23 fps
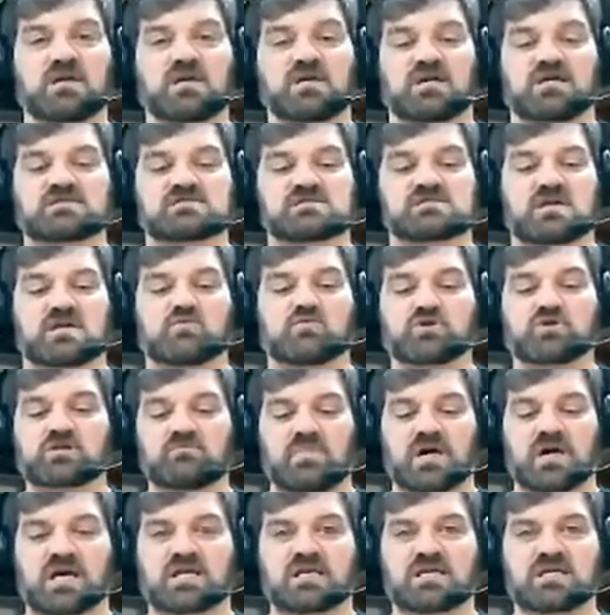It's a wooden
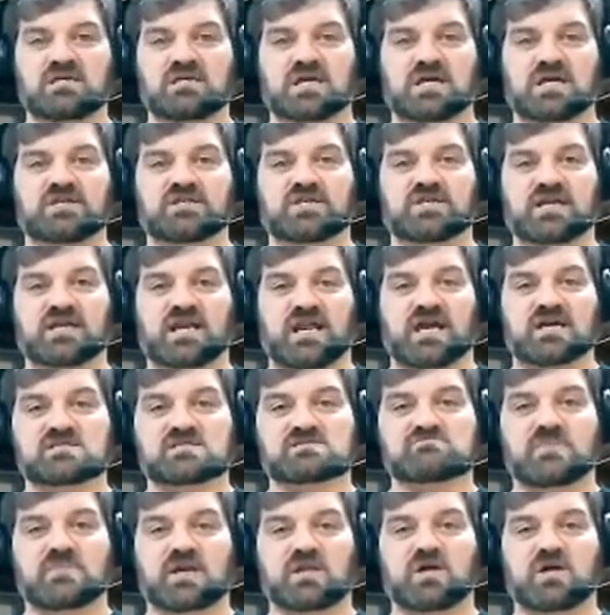body, and then it has
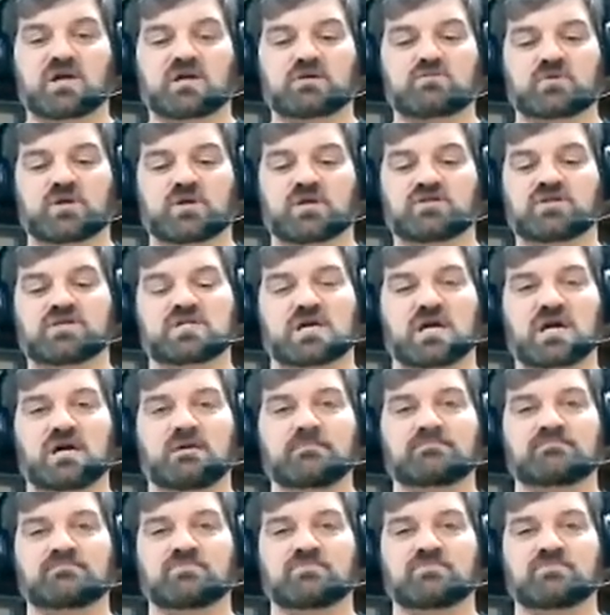metal hardware on the top.